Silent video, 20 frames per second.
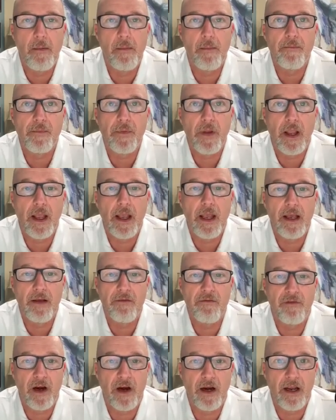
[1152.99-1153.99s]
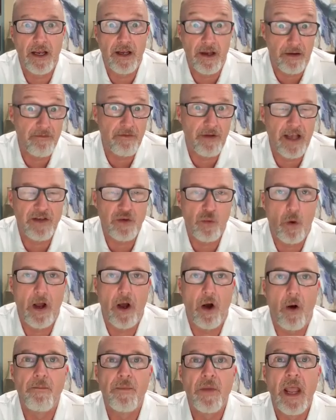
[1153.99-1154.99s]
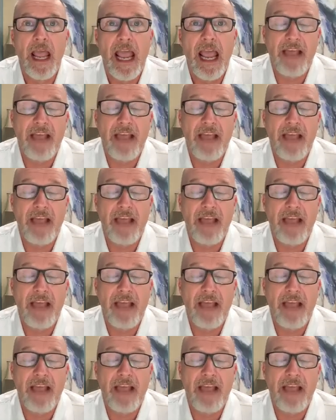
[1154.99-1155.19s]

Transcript: Um, Eh, eh, eh, as well.